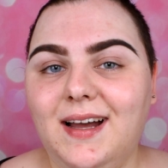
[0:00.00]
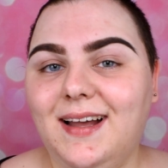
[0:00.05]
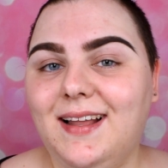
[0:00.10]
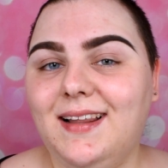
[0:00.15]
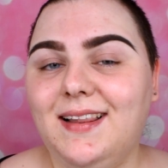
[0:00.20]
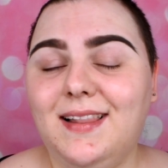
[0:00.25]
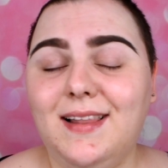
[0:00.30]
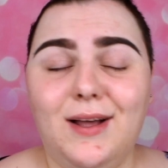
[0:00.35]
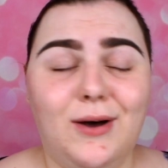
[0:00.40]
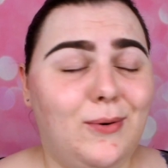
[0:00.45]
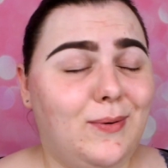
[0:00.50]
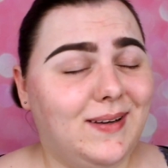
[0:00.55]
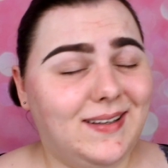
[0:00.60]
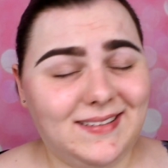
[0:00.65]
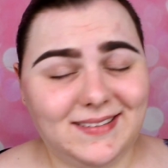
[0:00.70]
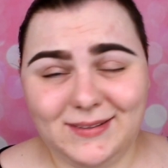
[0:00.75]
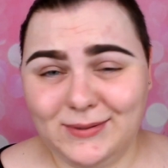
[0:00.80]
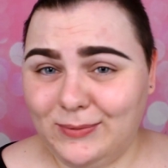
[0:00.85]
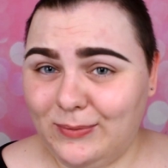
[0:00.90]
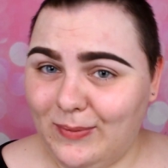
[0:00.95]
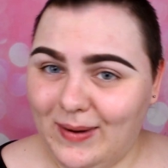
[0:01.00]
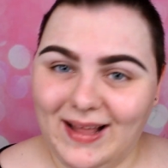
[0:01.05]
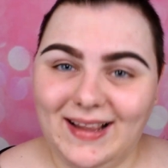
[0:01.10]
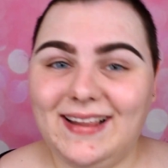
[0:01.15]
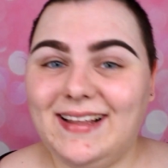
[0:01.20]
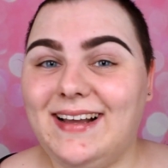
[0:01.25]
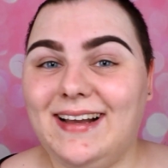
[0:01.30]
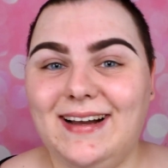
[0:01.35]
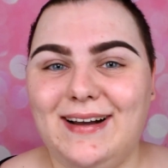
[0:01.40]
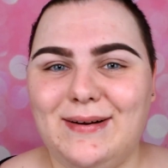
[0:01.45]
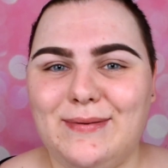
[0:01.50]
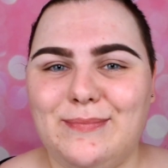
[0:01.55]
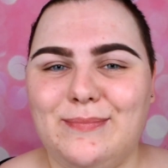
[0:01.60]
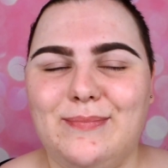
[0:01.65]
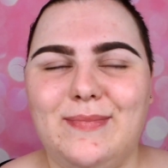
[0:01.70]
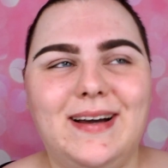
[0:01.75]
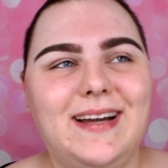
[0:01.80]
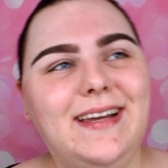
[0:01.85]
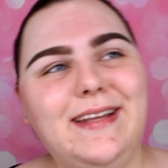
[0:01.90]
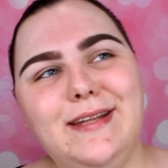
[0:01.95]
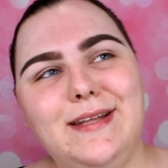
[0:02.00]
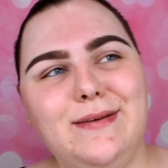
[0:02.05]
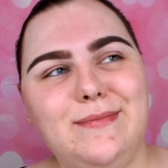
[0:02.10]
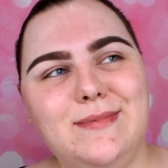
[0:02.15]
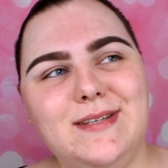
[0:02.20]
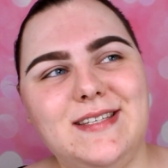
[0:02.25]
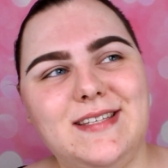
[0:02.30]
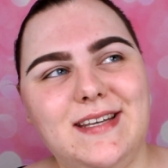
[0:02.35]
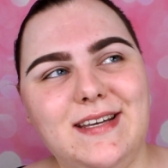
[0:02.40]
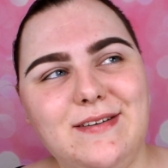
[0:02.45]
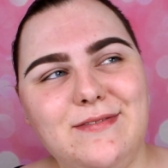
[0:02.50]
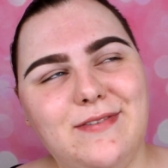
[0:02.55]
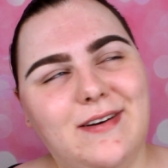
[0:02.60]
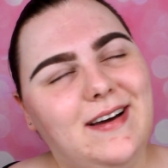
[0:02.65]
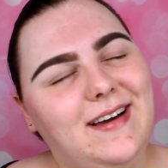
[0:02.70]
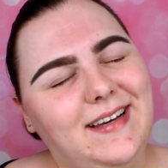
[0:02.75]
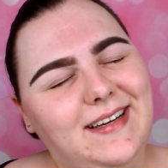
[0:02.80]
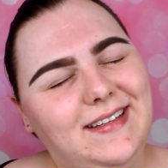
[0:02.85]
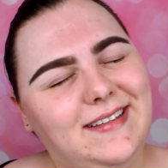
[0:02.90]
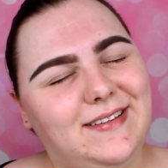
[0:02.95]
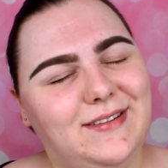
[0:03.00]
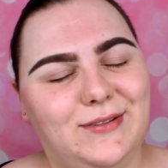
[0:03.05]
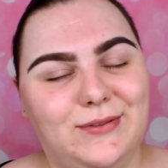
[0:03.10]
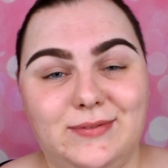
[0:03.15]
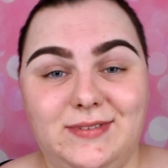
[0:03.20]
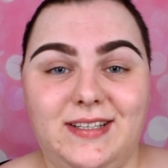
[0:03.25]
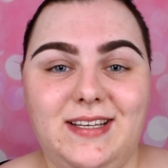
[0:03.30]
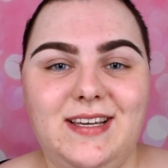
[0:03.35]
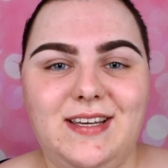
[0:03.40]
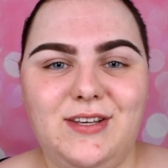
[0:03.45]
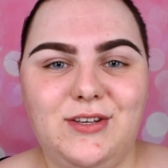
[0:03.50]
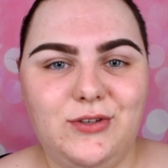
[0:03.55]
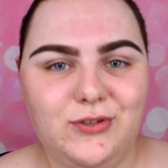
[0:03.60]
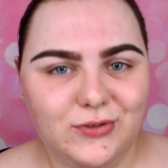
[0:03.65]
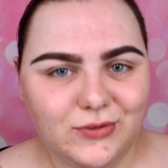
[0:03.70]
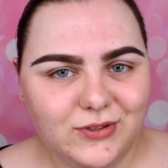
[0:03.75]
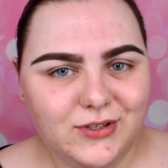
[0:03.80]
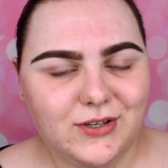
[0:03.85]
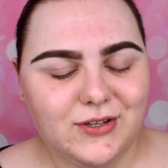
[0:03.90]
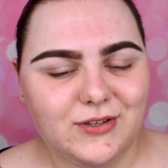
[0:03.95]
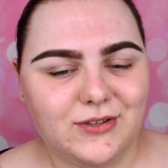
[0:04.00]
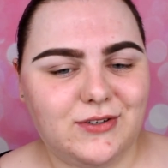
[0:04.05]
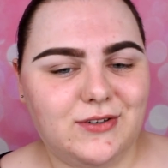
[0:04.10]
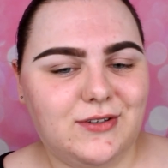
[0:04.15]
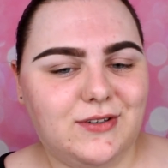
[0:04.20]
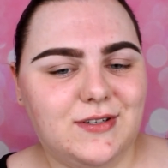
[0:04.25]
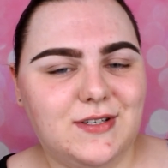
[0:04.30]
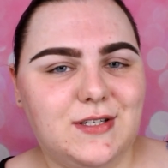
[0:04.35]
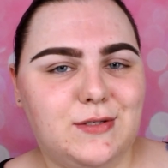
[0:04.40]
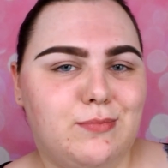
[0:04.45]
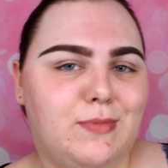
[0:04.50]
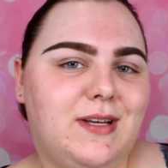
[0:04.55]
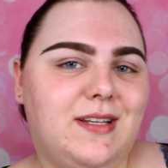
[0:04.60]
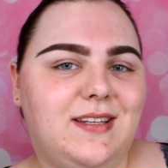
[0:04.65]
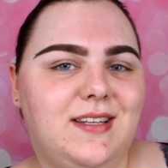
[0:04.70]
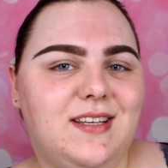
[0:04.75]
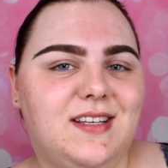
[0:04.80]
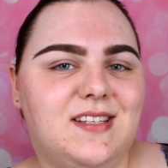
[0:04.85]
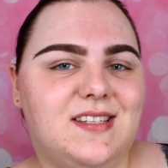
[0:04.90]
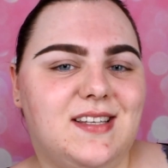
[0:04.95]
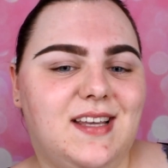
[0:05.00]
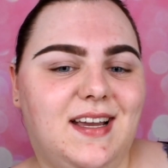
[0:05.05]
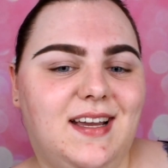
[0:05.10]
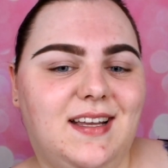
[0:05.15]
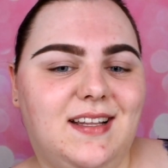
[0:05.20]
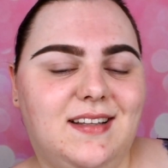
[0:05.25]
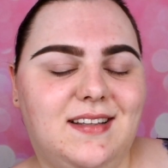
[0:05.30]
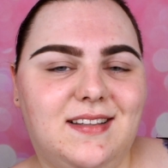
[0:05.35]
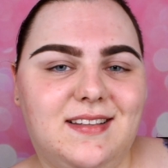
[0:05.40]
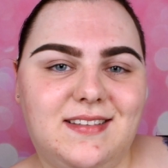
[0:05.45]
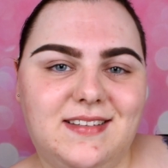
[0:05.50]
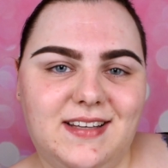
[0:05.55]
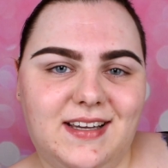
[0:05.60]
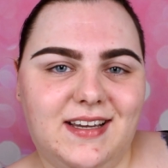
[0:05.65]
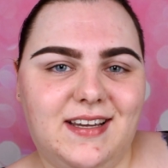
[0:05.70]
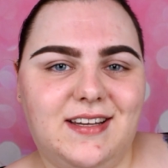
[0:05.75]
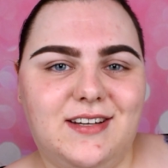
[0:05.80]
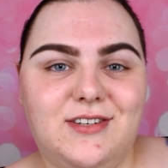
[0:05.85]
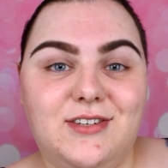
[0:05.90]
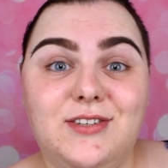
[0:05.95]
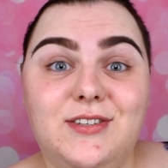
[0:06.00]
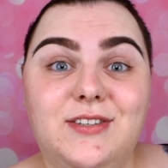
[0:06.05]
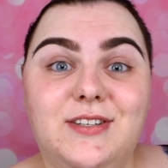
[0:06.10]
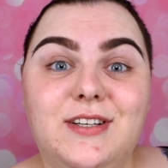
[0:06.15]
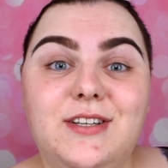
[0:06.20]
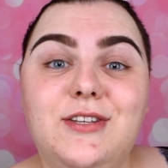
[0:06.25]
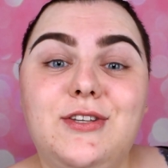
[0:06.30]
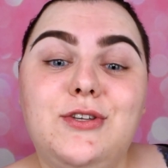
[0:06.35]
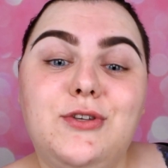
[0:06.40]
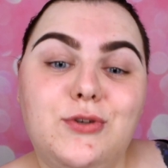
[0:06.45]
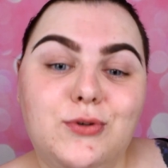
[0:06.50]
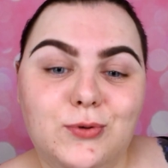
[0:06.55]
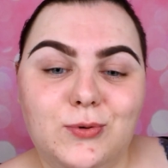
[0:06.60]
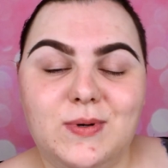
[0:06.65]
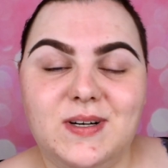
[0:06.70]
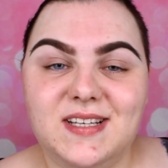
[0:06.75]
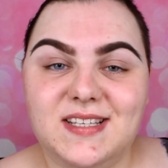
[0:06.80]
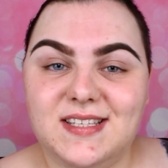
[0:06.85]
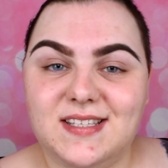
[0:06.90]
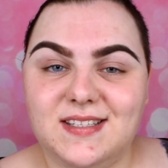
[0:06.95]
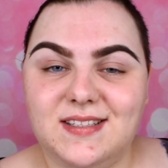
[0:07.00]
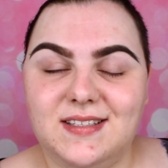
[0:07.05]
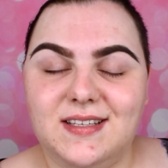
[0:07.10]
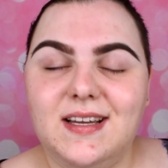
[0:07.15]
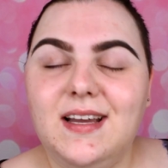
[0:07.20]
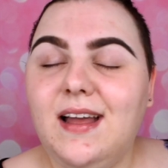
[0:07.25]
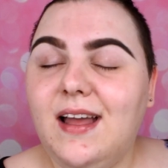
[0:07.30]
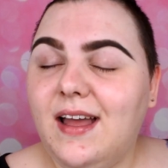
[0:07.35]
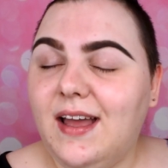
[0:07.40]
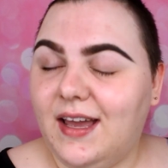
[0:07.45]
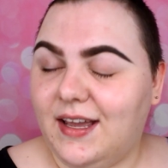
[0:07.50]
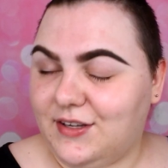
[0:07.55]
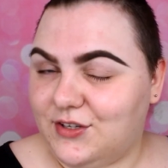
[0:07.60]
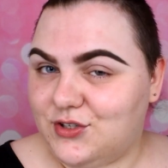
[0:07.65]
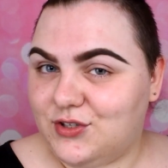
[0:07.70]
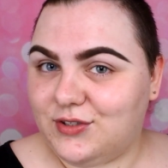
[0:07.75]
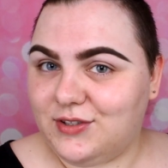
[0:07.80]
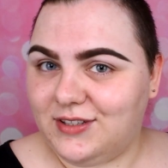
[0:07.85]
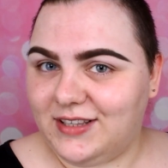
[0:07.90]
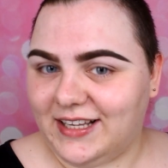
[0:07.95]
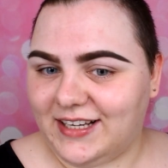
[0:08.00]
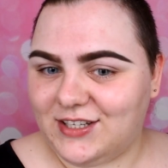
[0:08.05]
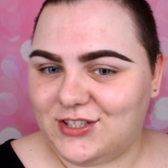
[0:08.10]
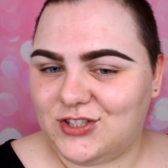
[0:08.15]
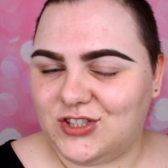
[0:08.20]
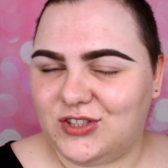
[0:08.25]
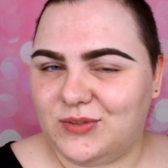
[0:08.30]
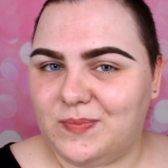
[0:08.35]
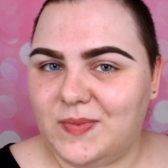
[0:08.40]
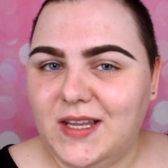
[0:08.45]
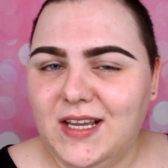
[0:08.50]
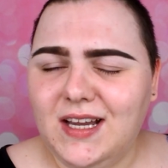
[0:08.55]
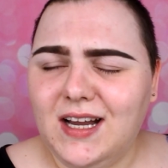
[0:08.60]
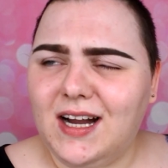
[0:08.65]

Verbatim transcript: Hello and welcome! My name is Eva and today Unicorn Cosmetics and the newest Angel Collection.